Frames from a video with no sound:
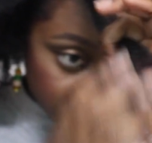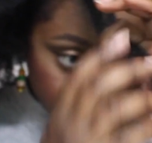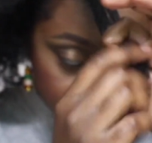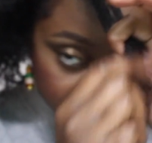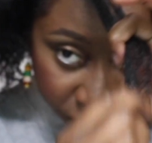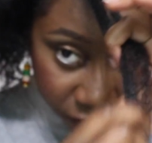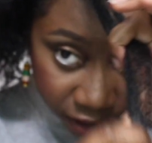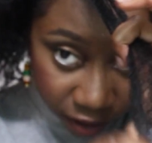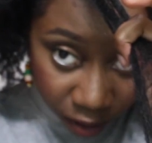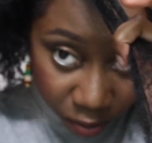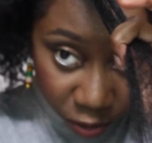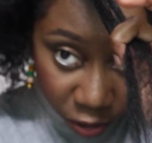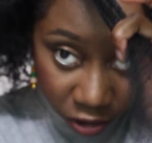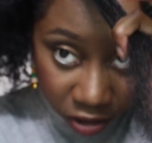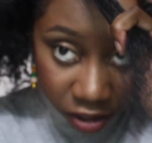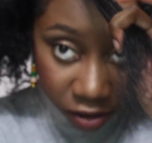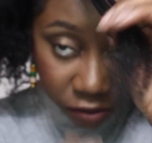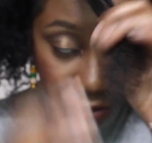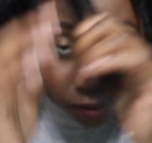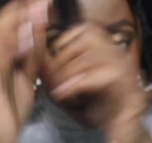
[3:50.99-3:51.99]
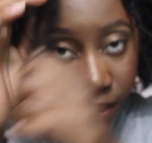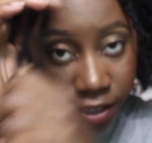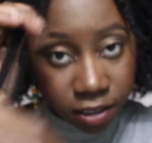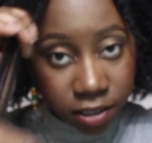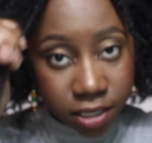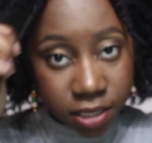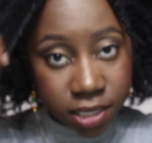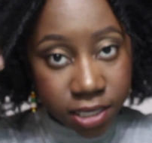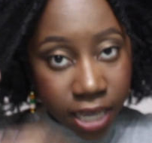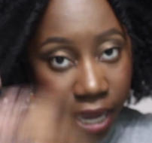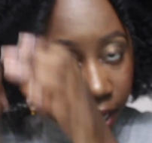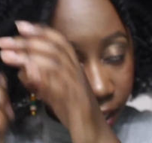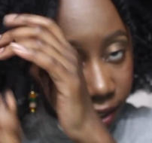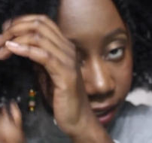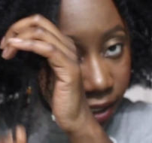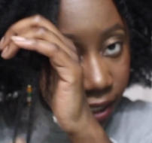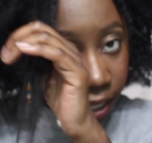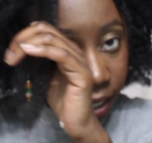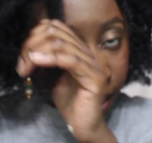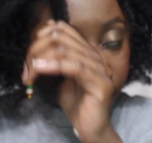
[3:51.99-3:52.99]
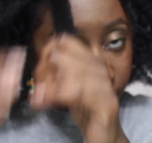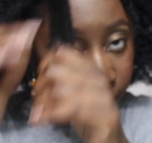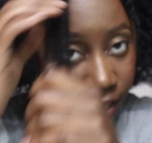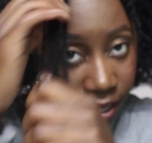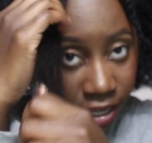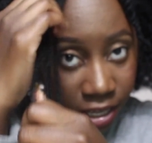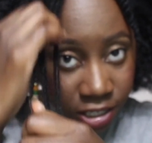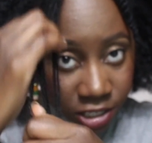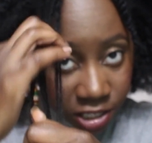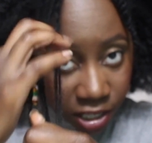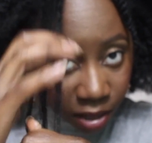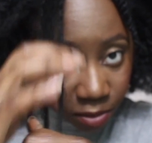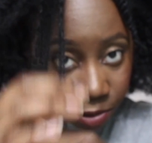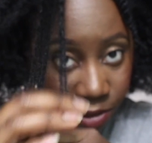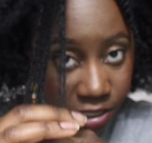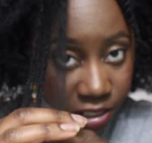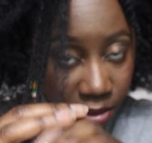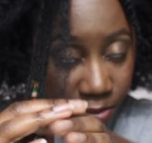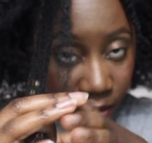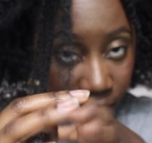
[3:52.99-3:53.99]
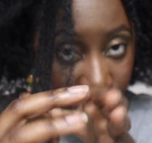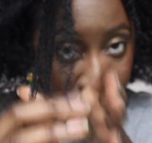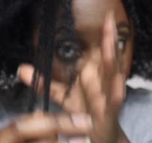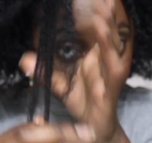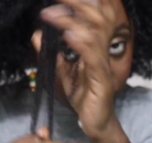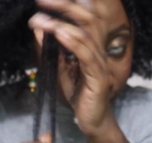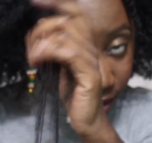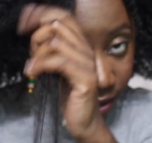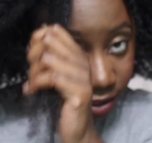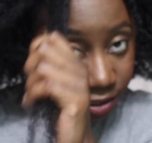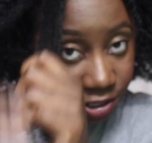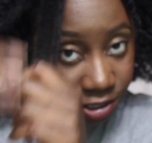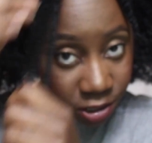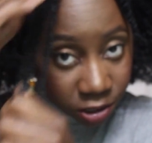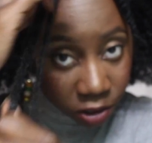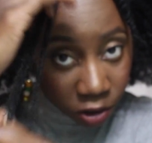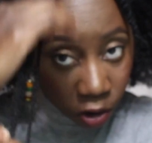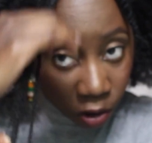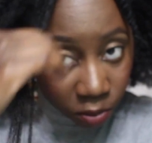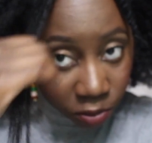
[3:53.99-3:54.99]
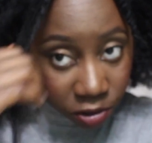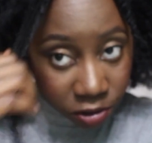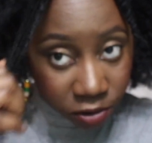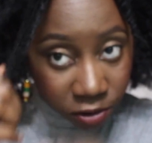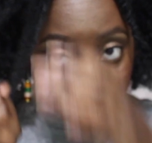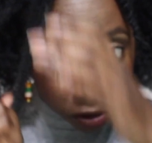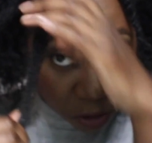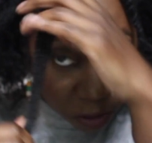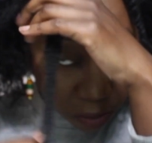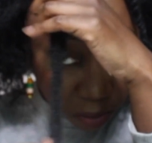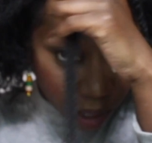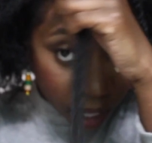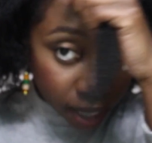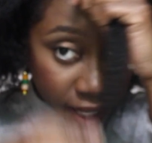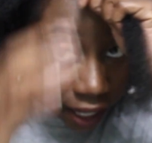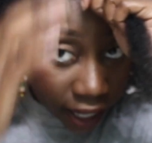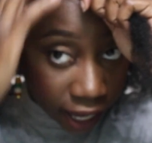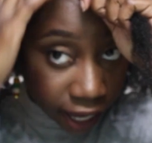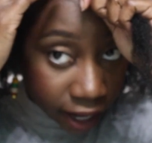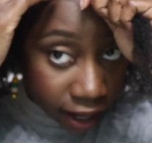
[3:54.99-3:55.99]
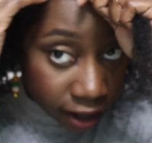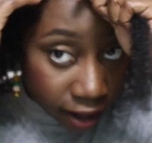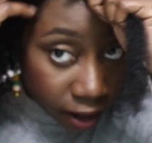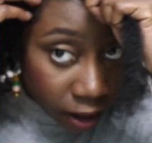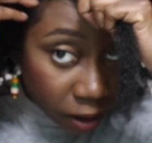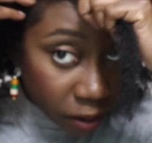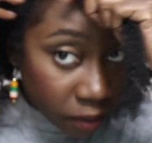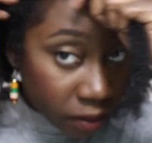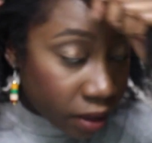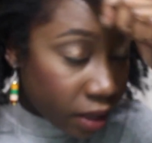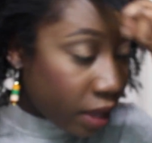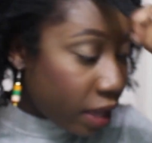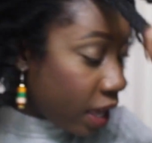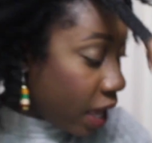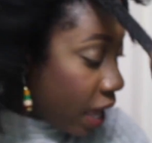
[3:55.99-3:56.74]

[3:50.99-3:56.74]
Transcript: I'm already finger detangling, so I'm using my fingers to comb through my hair,